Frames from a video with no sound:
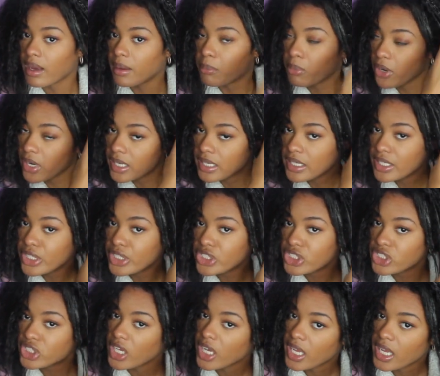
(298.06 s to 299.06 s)

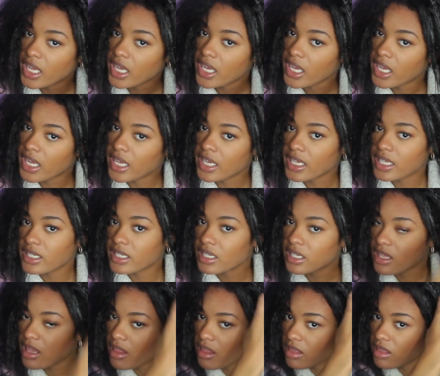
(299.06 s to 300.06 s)
breakage
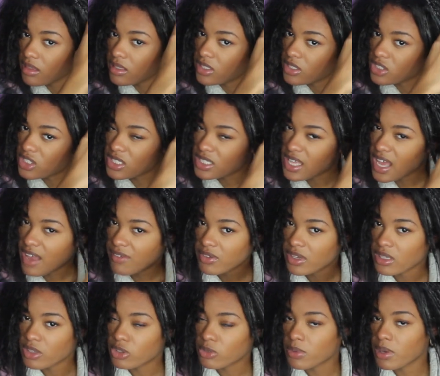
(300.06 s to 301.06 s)
and just
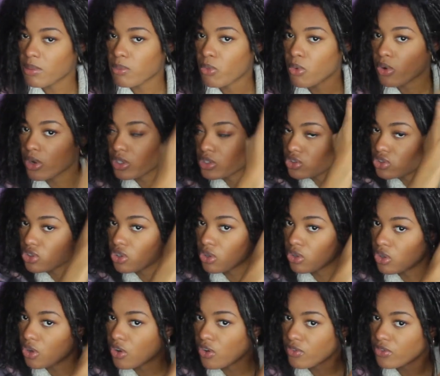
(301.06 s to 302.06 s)
having a little bit more
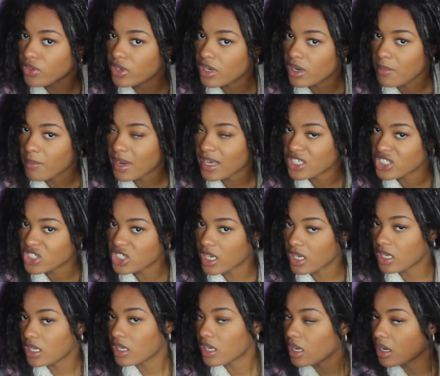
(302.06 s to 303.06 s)
control over my
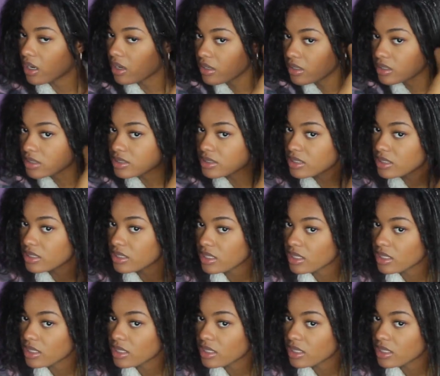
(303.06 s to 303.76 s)
shedded hairs.